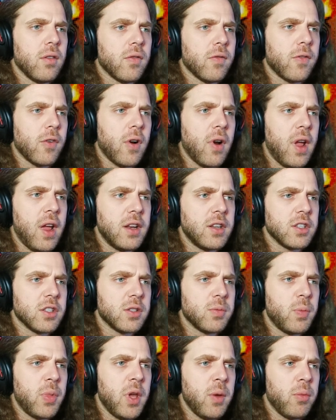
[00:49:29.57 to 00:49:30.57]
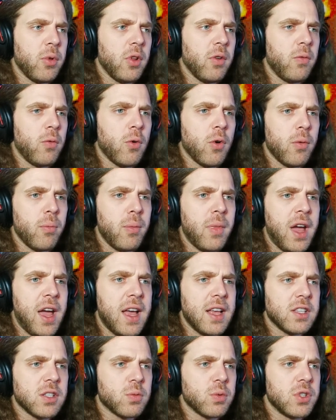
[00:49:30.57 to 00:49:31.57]
For ages, people have worn
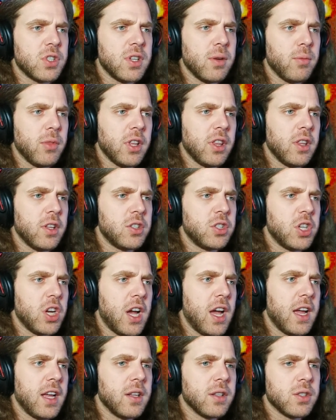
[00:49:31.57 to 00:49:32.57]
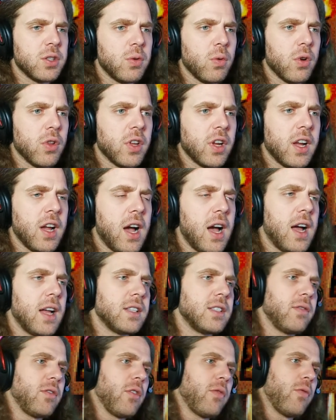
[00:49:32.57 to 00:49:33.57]
masks resembling the giants who are the
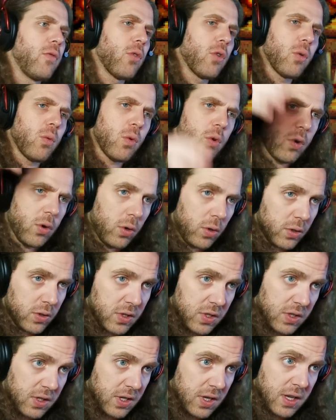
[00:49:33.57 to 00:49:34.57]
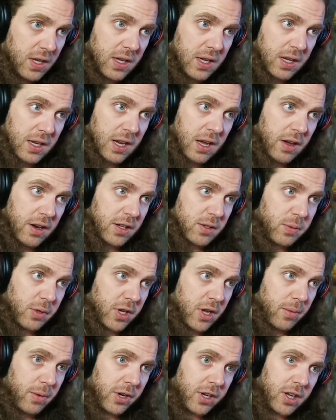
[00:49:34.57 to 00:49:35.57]
gods of the four worlds. Now it has
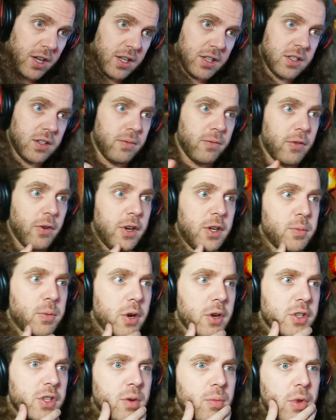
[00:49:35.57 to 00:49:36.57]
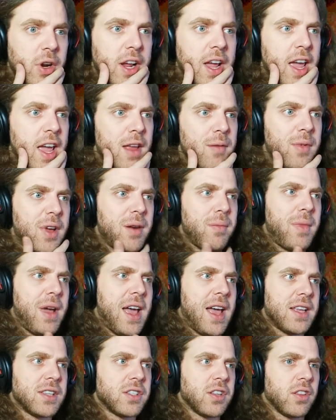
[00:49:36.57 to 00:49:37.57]
become a custom for each person to bring a handmade
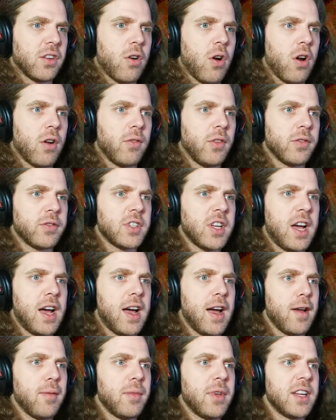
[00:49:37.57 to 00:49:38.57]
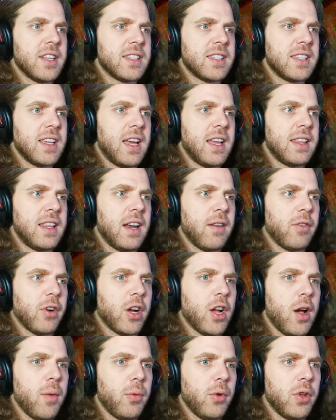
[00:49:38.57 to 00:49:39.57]
mask to the Carnival of Time. It is said that if a
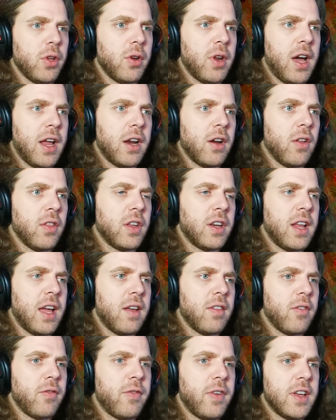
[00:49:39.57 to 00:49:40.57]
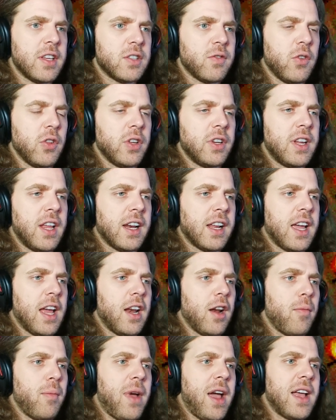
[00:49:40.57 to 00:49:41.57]
couple united on the day of the festival and
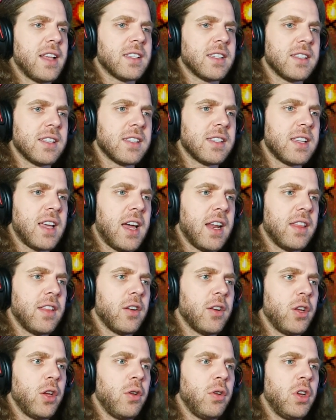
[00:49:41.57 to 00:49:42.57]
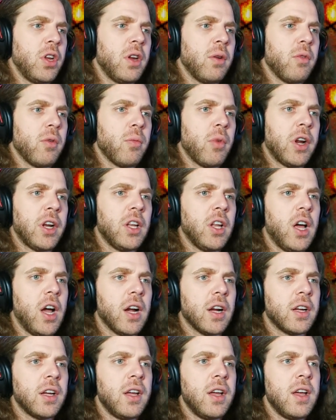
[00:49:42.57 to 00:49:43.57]
dedicated a mask as a sign of their union, it would bring
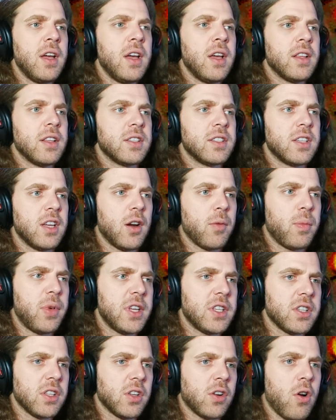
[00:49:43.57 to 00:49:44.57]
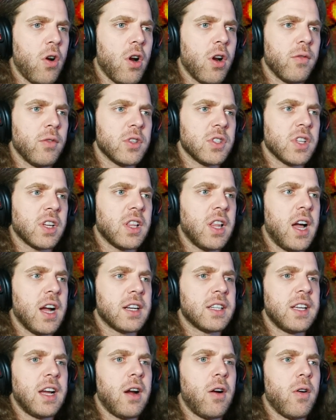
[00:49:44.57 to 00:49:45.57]
luck. The centerpiece of the carnival is the
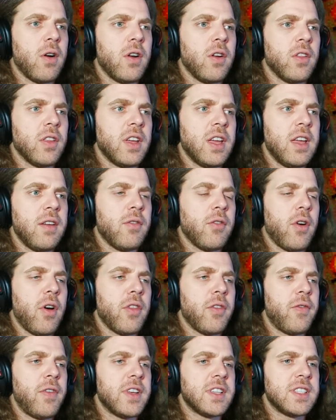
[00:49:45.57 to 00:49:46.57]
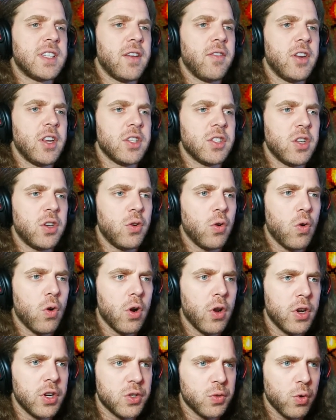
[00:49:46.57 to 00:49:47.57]
clock tower, and on the eve of all the festivities, the
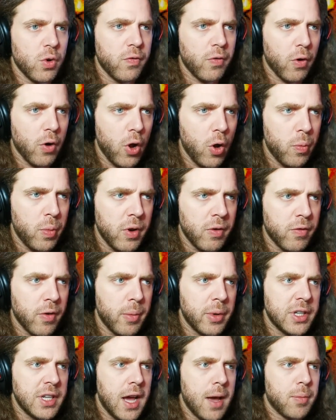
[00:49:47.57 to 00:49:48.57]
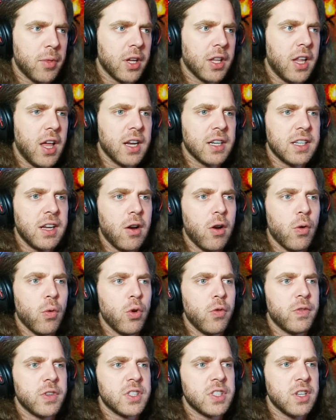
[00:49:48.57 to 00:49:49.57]
door on its roof are open. From atop the clock tower
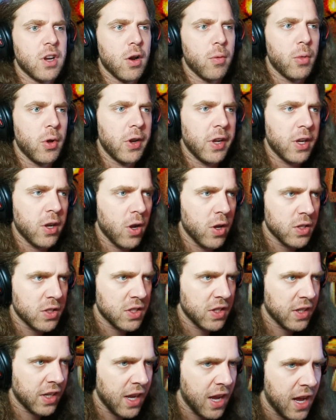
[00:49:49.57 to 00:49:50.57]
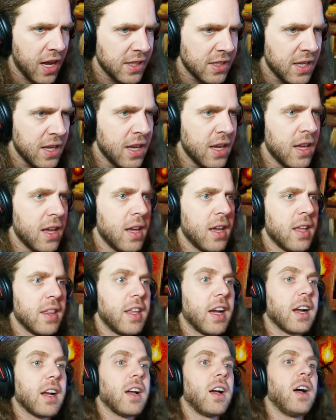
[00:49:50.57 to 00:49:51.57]
roof, a ceremony calls to the gods
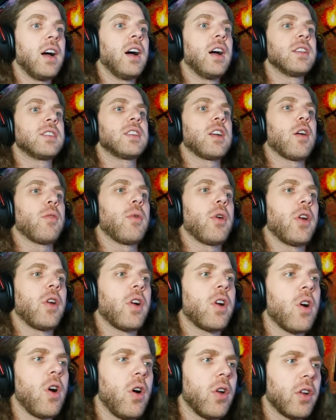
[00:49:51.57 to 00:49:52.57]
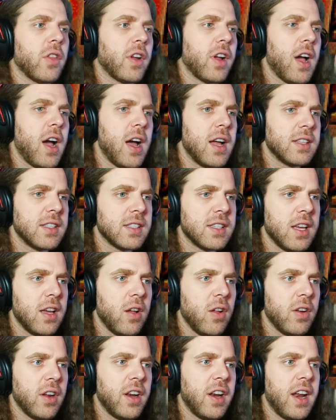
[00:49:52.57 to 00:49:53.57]
Ceremony to call to the gods is
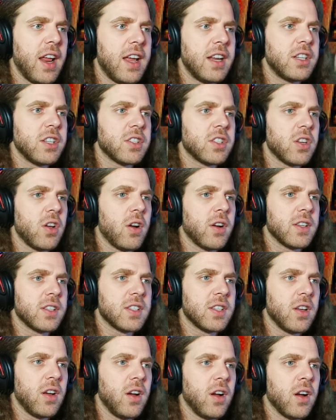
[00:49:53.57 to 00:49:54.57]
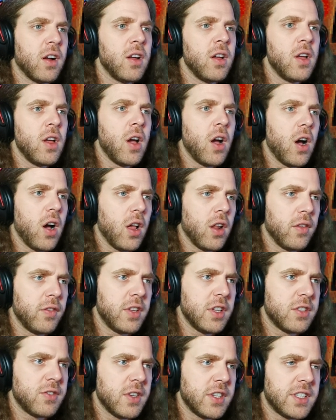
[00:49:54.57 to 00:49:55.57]
held and an ancient song is sung. All of
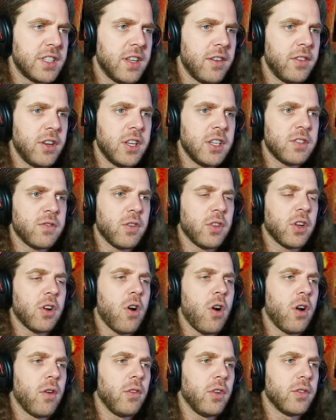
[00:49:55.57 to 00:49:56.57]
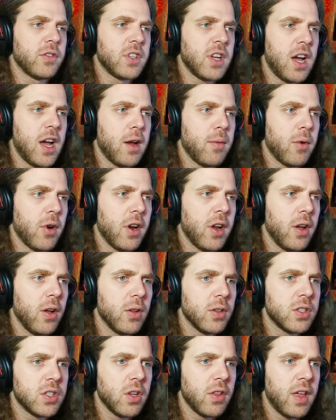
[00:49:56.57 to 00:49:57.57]
these festivities for the Carnival of Time are
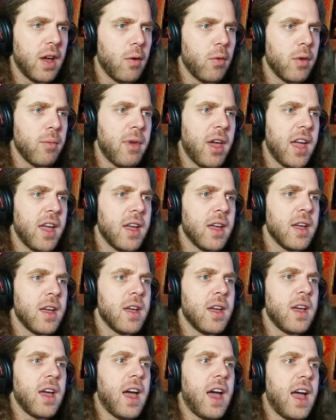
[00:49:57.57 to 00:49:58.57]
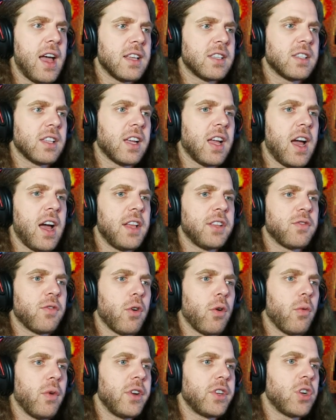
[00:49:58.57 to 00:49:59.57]
held so that we may ask the gods
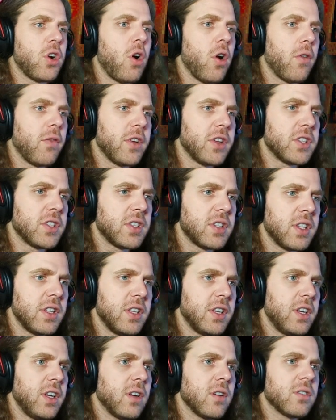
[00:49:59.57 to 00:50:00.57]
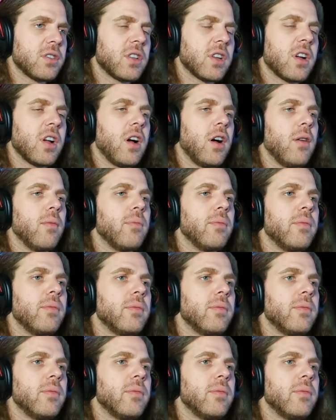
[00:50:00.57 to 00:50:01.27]
for a rich harvest in the years to come.